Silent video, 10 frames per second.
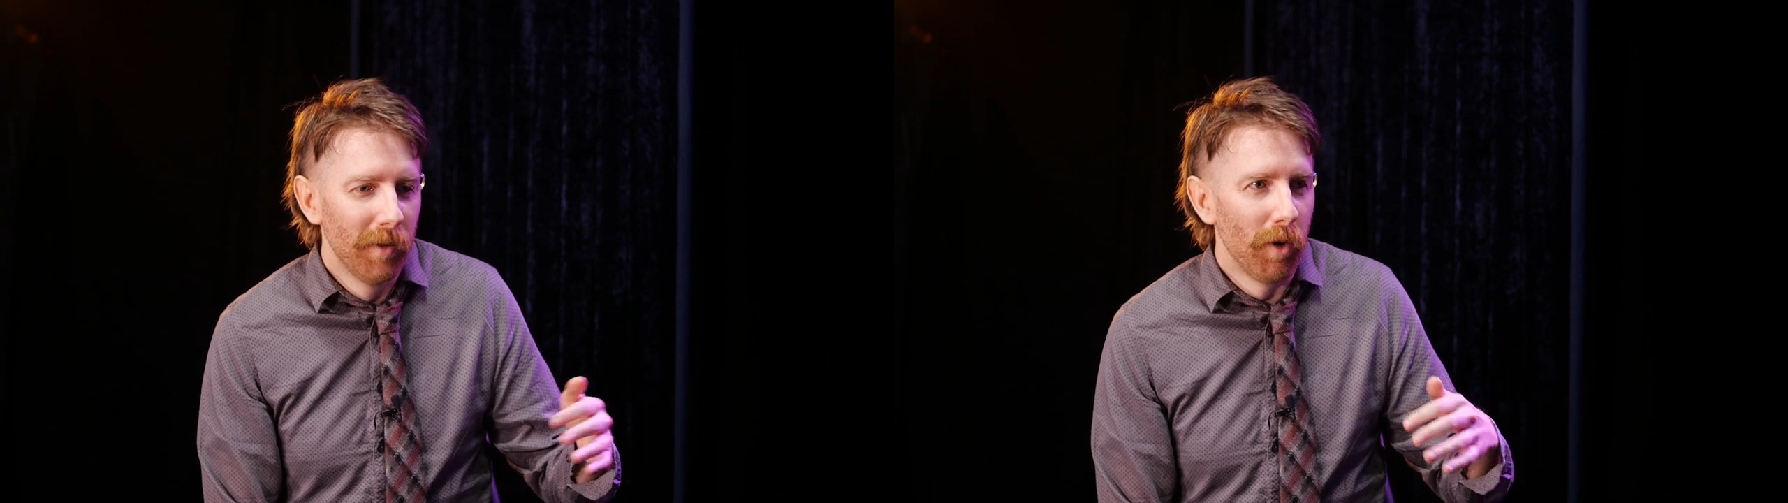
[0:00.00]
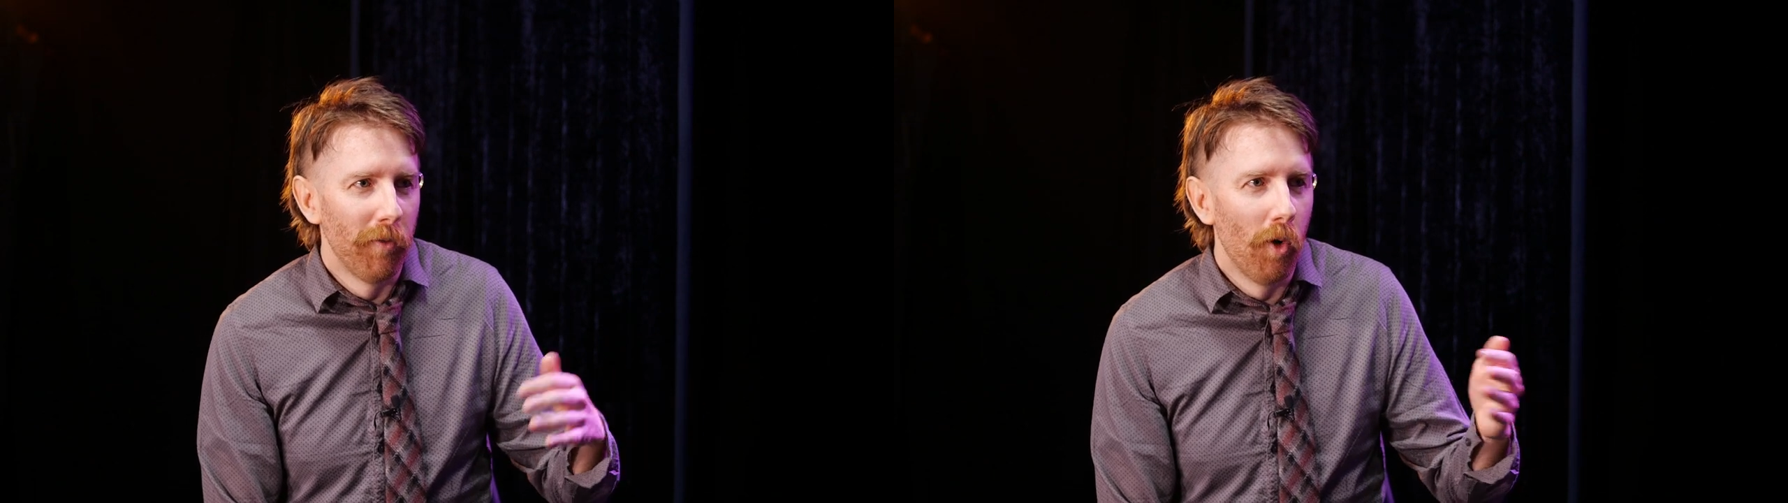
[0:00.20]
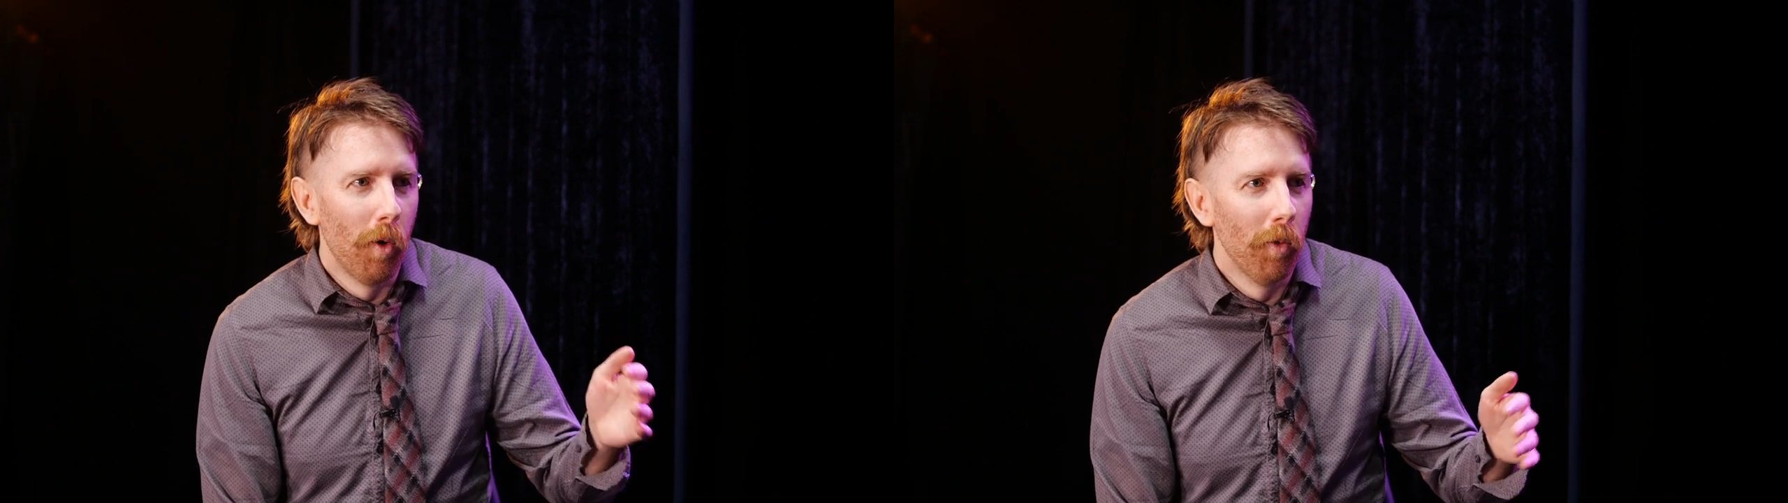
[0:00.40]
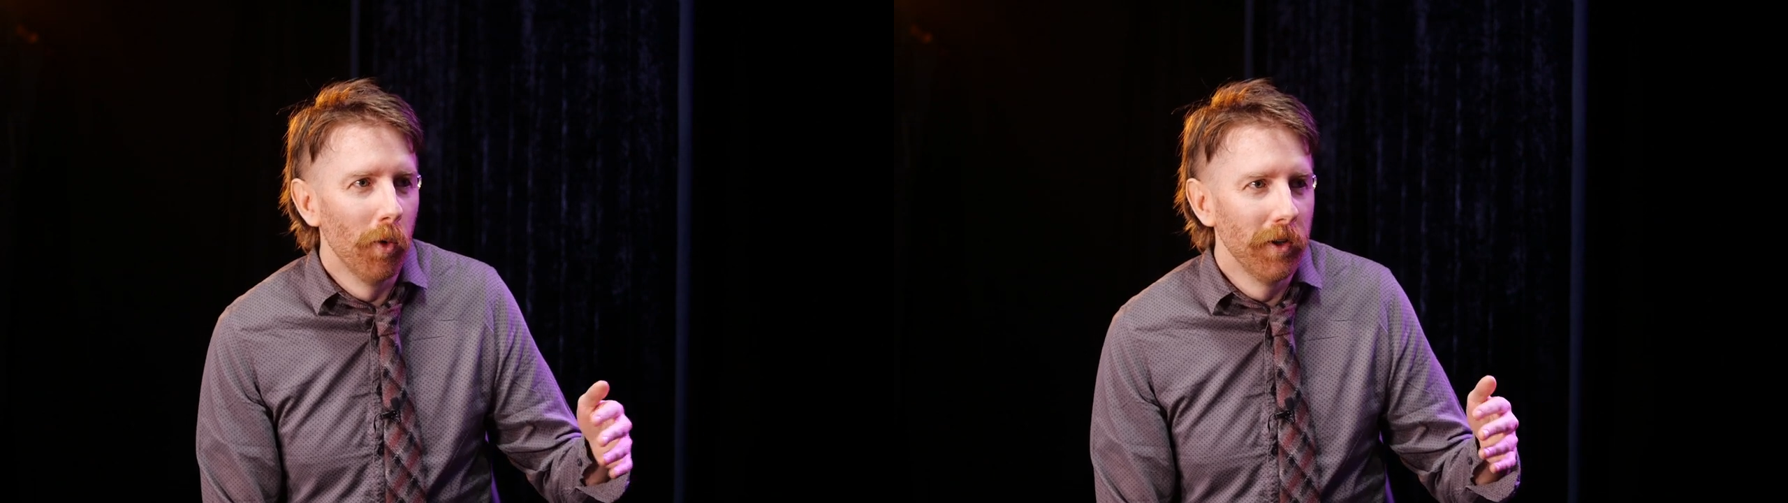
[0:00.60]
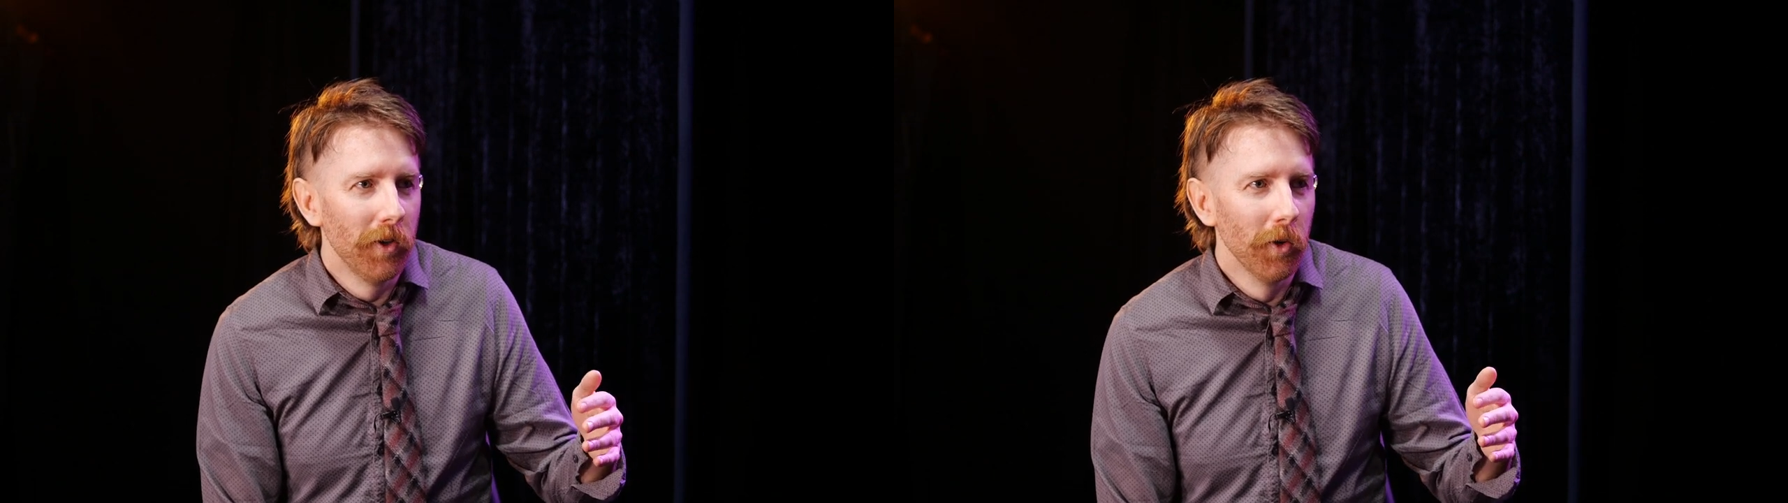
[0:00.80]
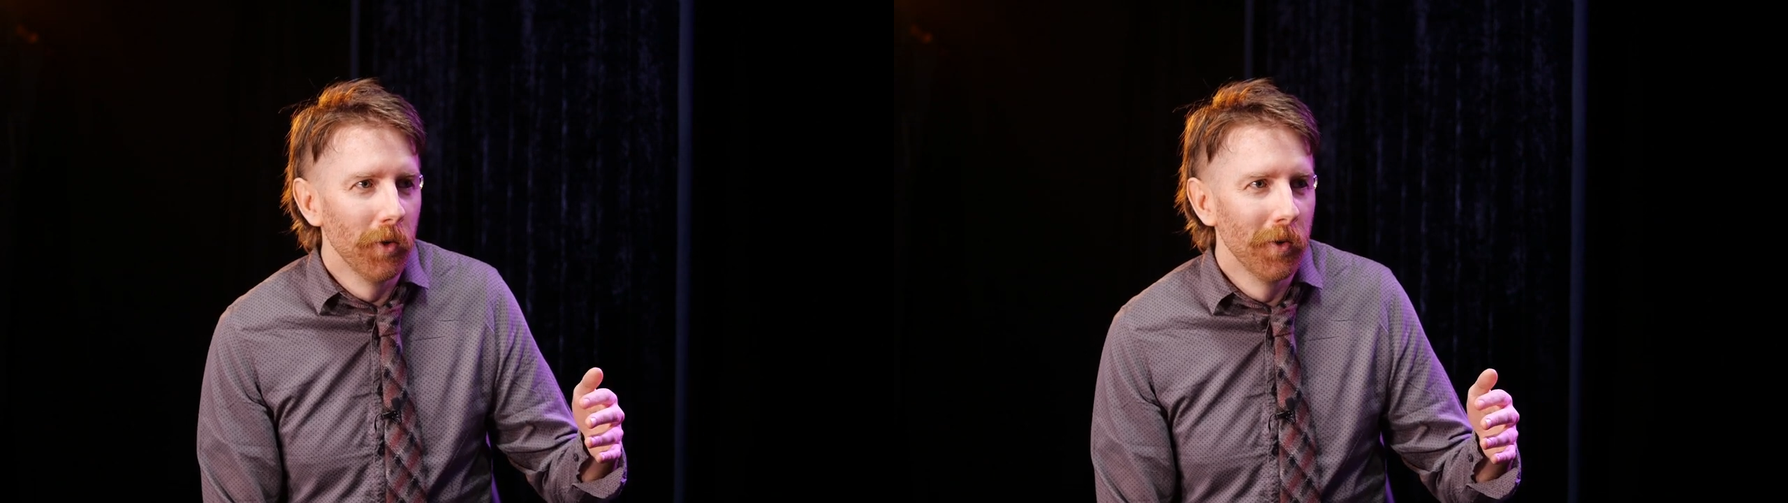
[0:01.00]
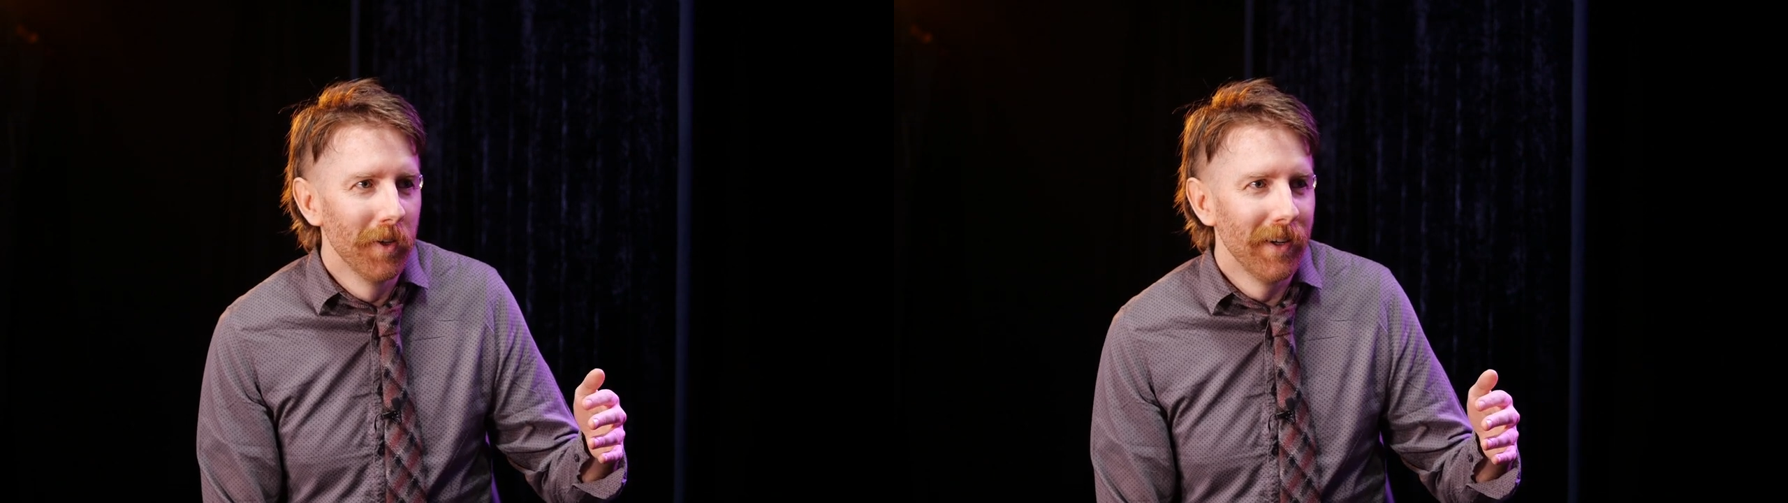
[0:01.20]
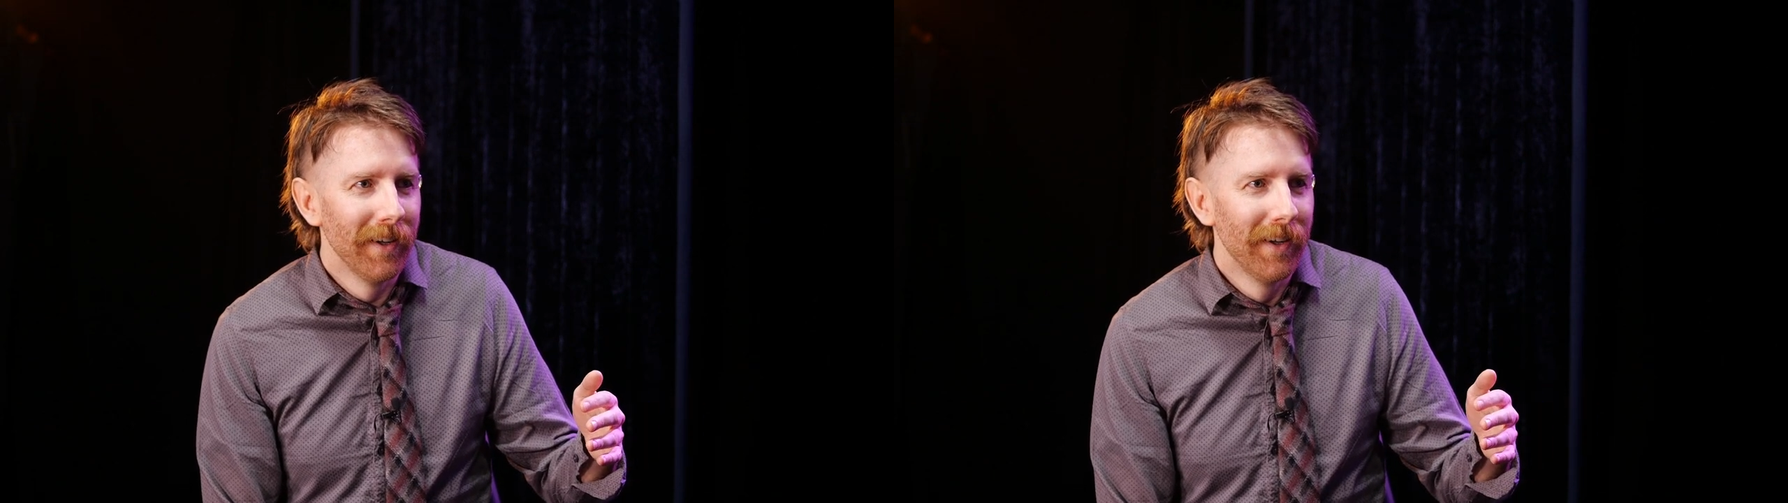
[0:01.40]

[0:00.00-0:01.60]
performer would do.